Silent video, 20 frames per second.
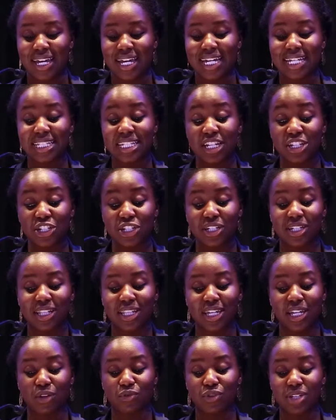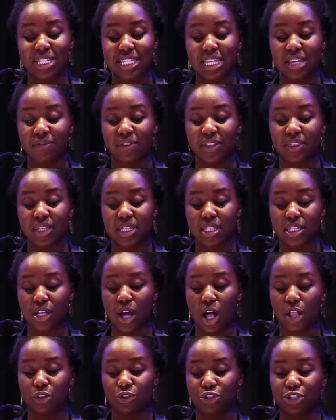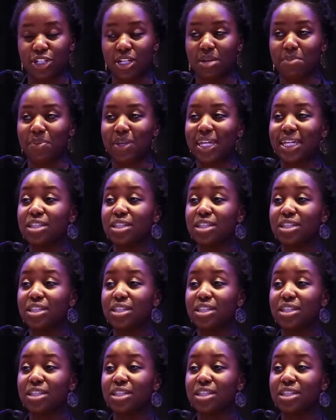Additionally, receiving this scholarship